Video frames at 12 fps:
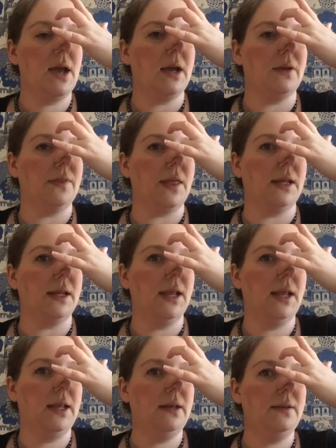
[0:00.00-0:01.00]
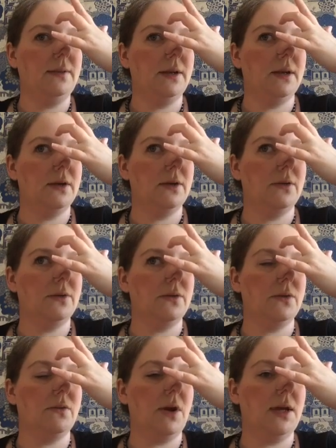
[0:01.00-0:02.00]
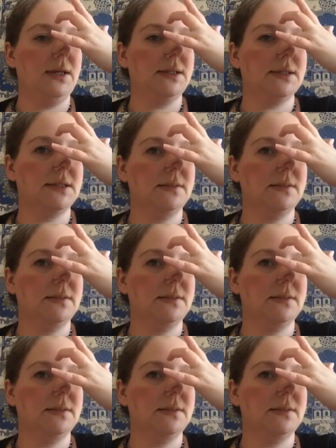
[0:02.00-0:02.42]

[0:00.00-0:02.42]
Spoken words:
And then in through the right,